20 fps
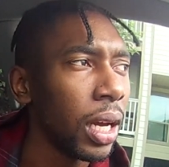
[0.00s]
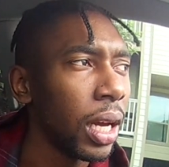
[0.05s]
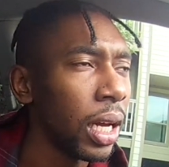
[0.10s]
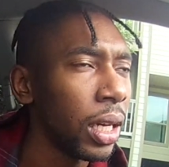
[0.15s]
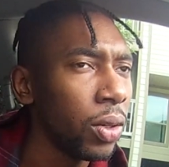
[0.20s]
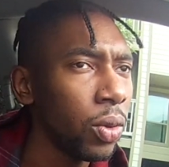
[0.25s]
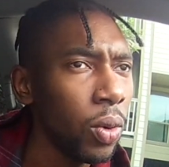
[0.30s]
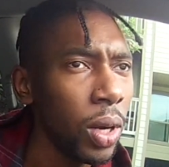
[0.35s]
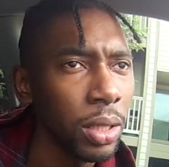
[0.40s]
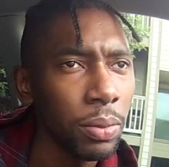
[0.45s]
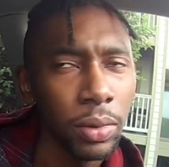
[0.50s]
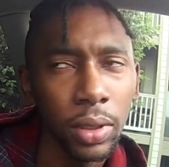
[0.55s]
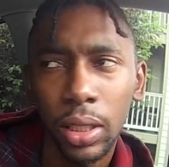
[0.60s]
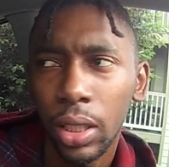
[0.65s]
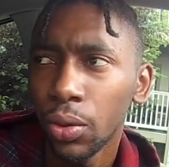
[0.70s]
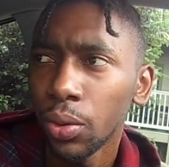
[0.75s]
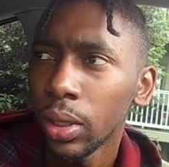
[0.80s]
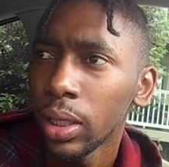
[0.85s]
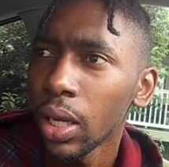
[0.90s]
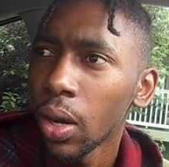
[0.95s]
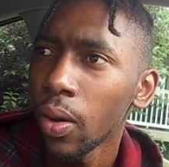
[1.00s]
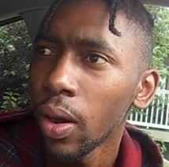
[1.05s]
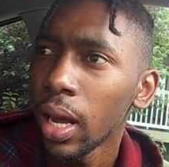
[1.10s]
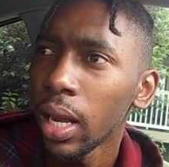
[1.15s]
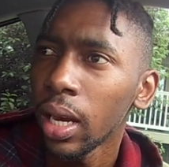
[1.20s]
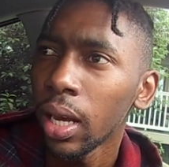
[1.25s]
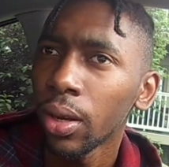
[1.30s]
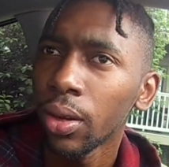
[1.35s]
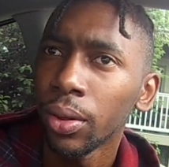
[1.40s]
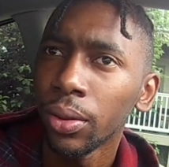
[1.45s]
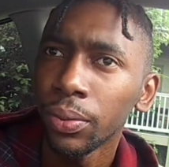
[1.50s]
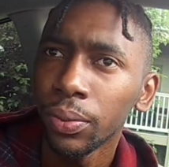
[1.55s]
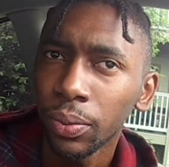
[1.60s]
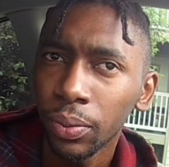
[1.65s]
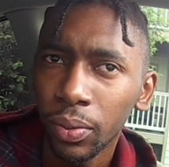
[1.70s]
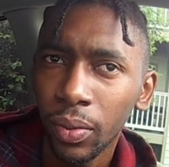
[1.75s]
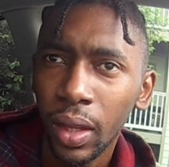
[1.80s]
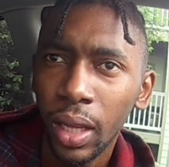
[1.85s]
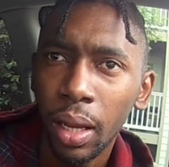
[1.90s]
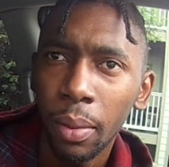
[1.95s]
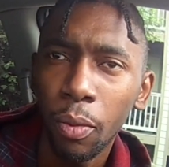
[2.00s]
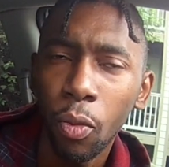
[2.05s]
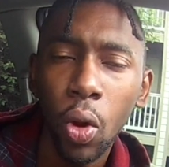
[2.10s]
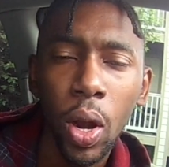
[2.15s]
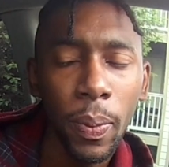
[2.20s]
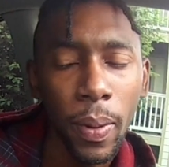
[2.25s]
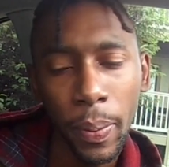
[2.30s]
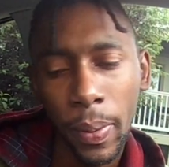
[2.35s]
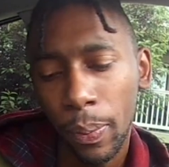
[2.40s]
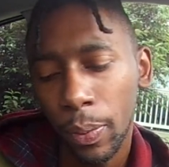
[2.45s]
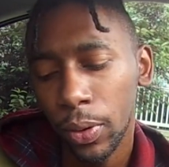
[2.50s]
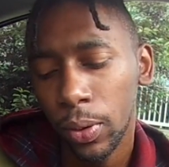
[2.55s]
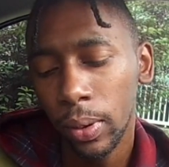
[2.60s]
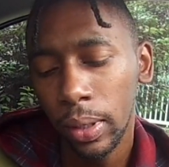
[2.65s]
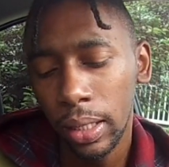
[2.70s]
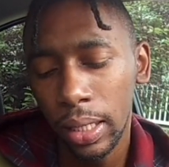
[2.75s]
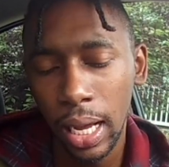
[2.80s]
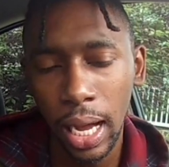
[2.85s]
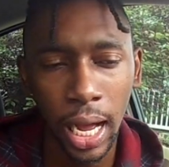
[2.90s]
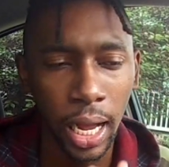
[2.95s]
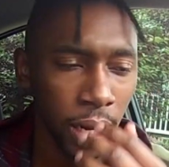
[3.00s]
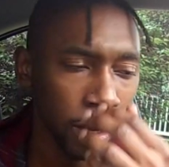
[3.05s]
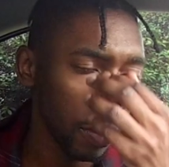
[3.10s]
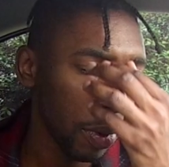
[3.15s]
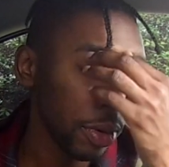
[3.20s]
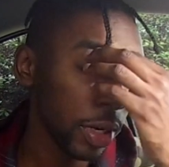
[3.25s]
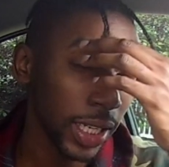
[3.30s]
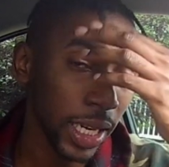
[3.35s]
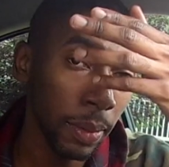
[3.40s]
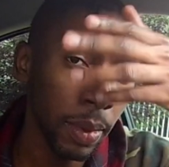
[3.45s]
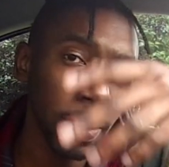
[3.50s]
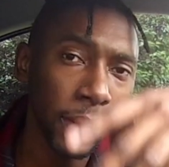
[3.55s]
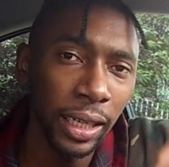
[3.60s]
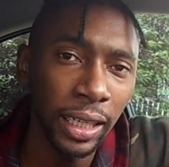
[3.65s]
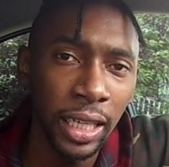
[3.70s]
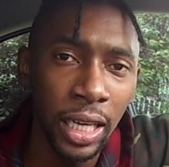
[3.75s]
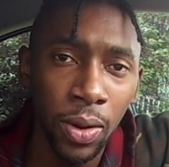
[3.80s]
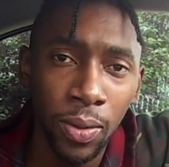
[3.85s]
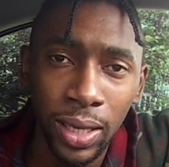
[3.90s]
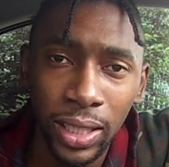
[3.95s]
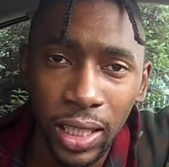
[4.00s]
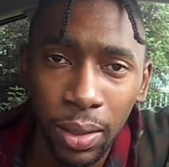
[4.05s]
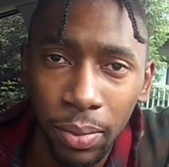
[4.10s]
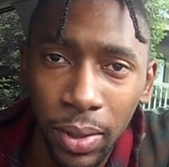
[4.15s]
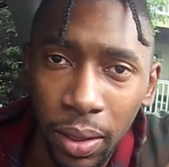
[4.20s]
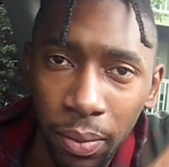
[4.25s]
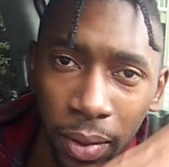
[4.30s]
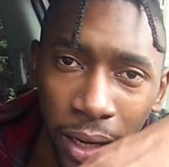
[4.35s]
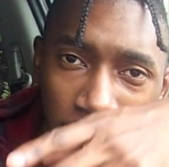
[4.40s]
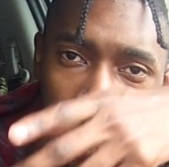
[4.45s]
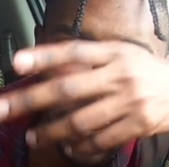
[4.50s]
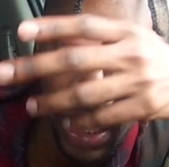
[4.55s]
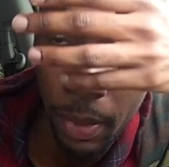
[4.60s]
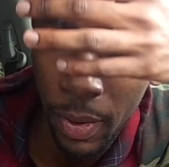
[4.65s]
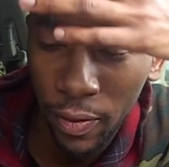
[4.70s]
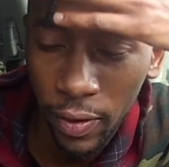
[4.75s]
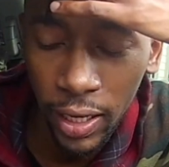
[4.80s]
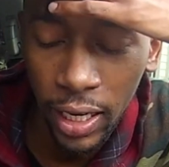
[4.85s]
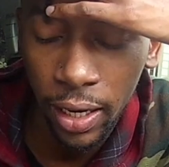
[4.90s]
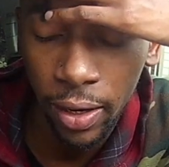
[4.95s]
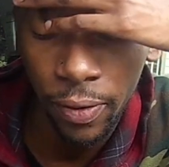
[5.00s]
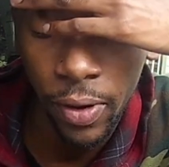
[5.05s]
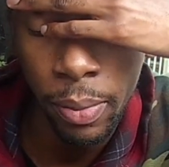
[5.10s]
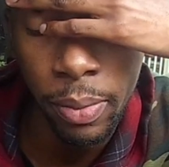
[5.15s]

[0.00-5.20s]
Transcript: And who else me say do it a while ago? More people do it, dog. But let's remember the day one's the name because them ever there